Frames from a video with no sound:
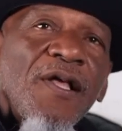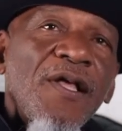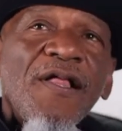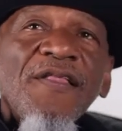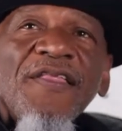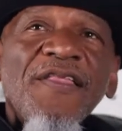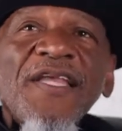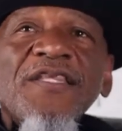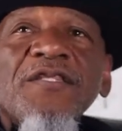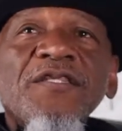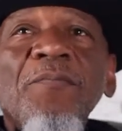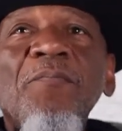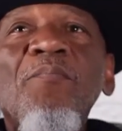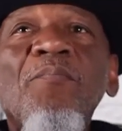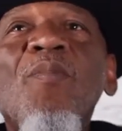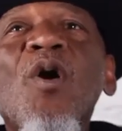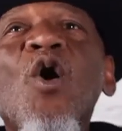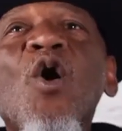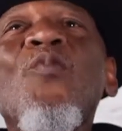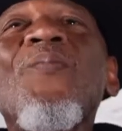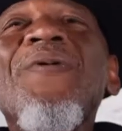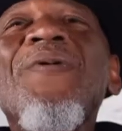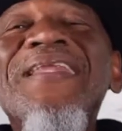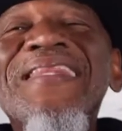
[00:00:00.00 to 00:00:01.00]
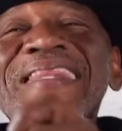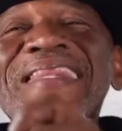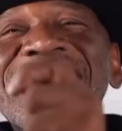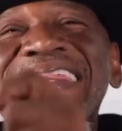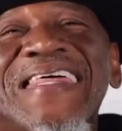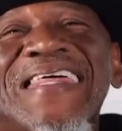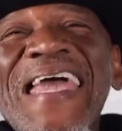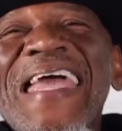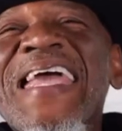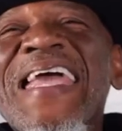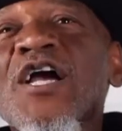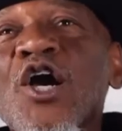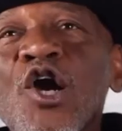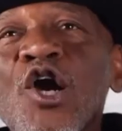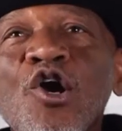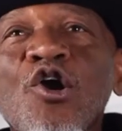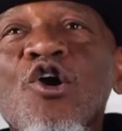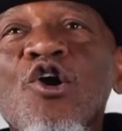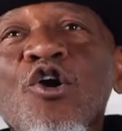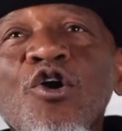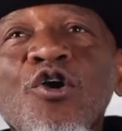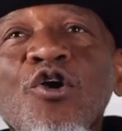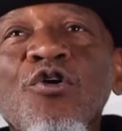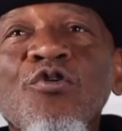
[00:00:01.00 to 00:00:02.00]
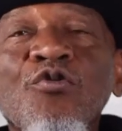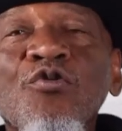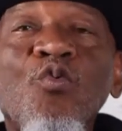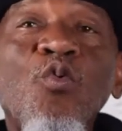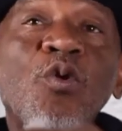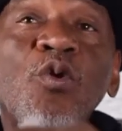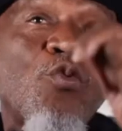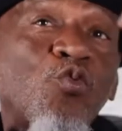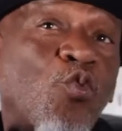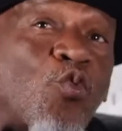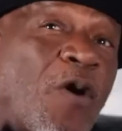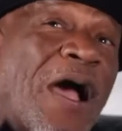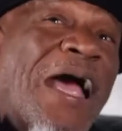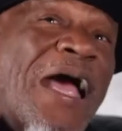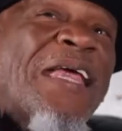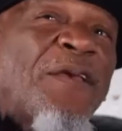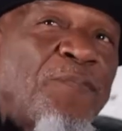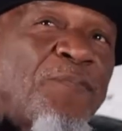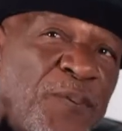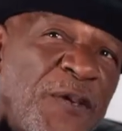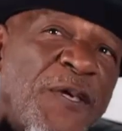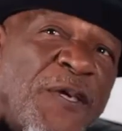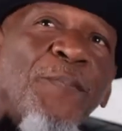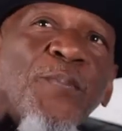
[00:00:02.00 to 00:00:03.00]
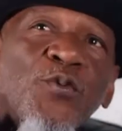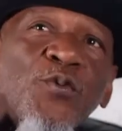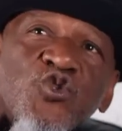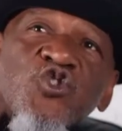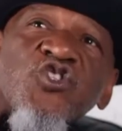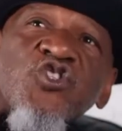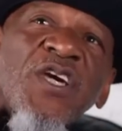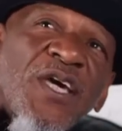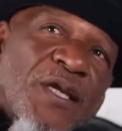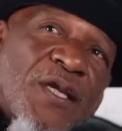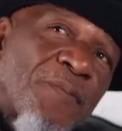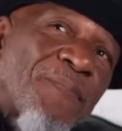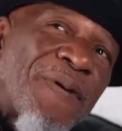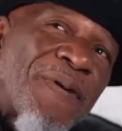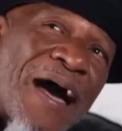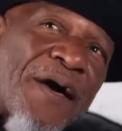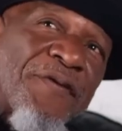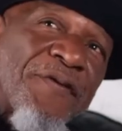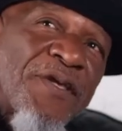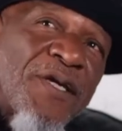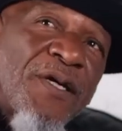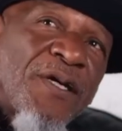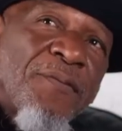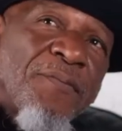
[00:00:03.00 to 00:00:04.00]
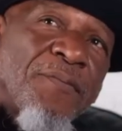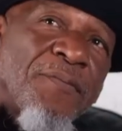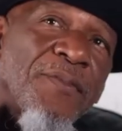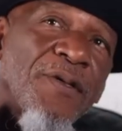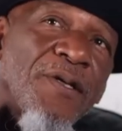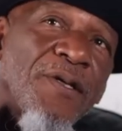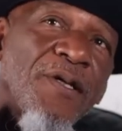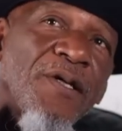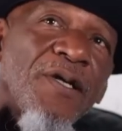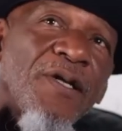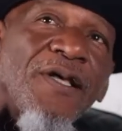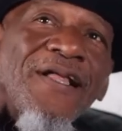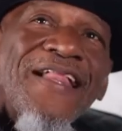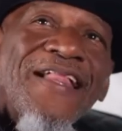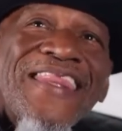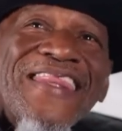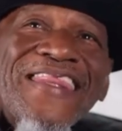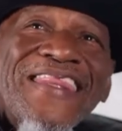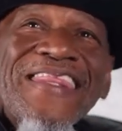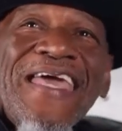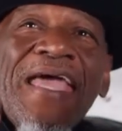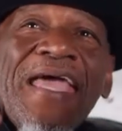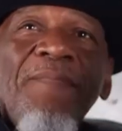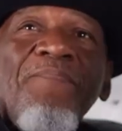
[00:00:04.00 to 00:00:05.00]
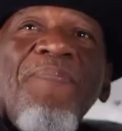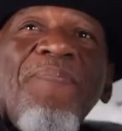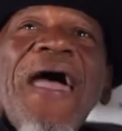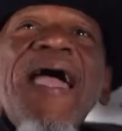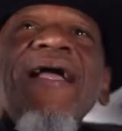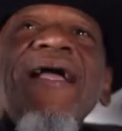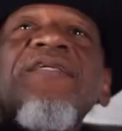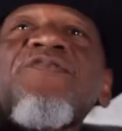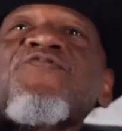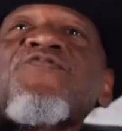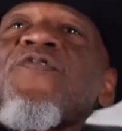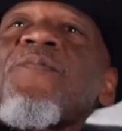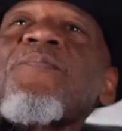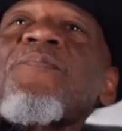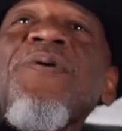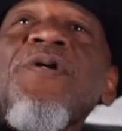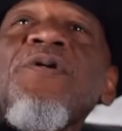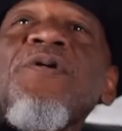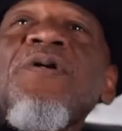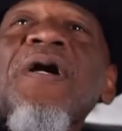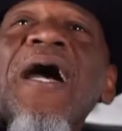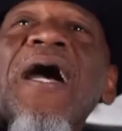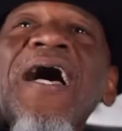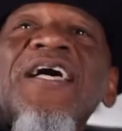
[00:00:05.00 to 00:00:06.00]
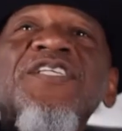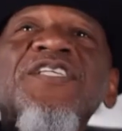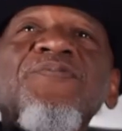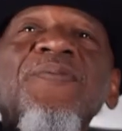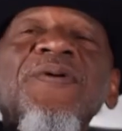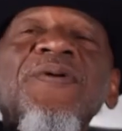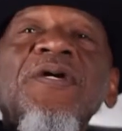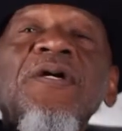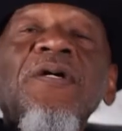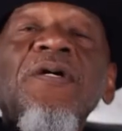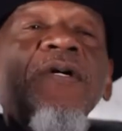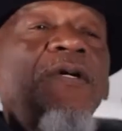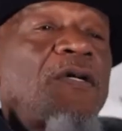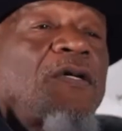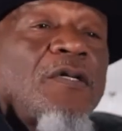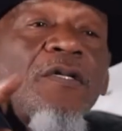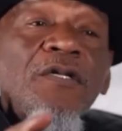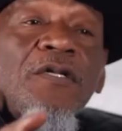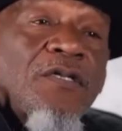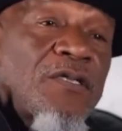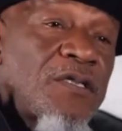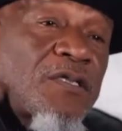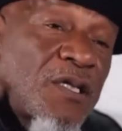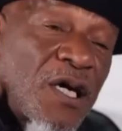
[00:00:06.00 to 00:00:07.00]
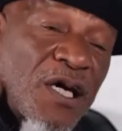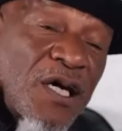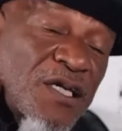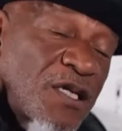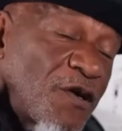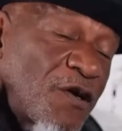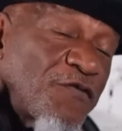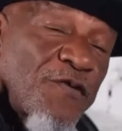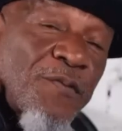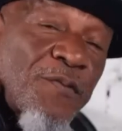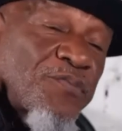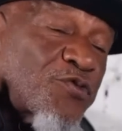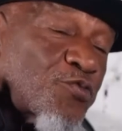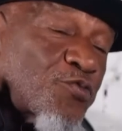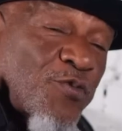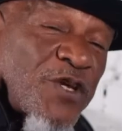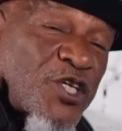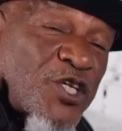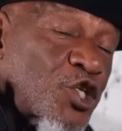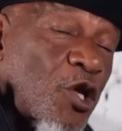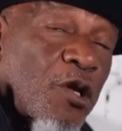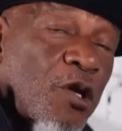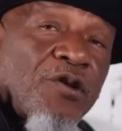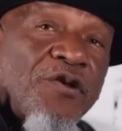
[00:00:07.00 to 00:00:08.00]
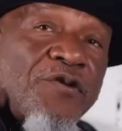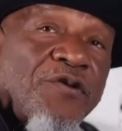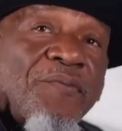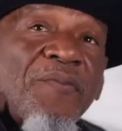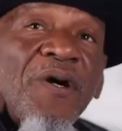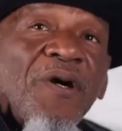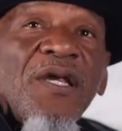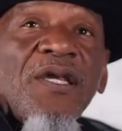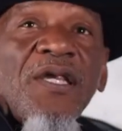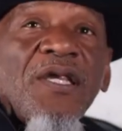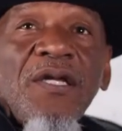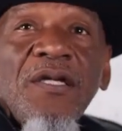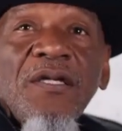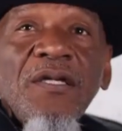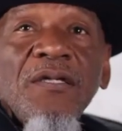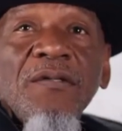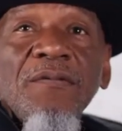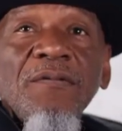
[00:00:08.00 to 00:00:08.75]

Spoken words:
that the moment they heard what white people said about him, they backed from Bill Cosby. None of them returned the money.